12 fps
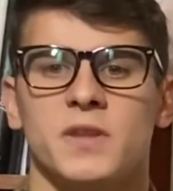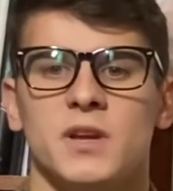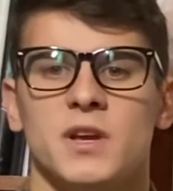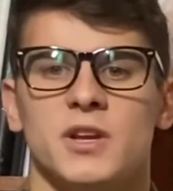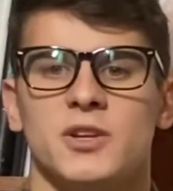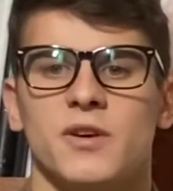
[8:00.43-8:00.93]

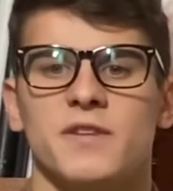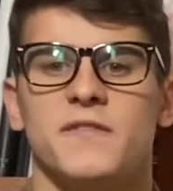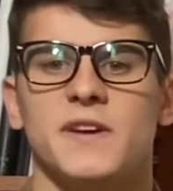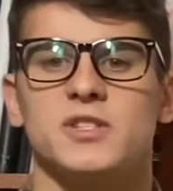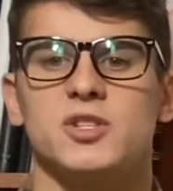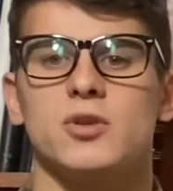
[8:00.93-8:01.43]
During
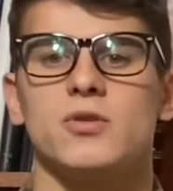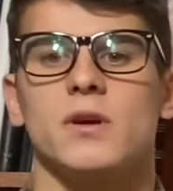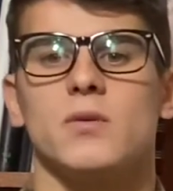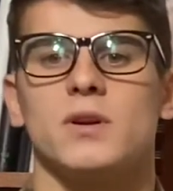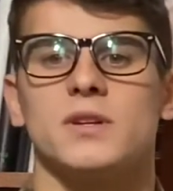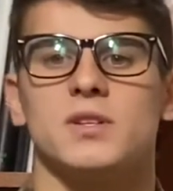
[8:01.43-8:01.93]
Phase 2, they will
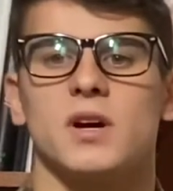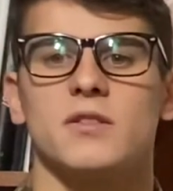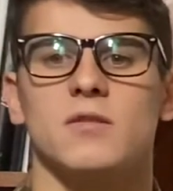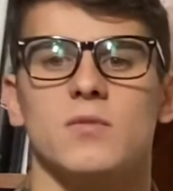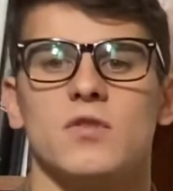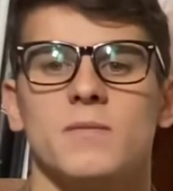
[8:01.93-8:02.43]
conduct the
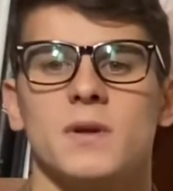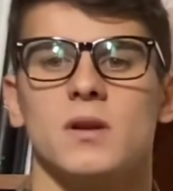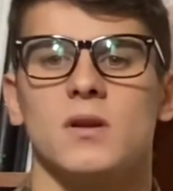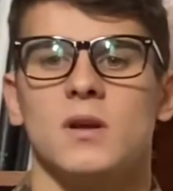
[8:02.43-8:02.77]
movement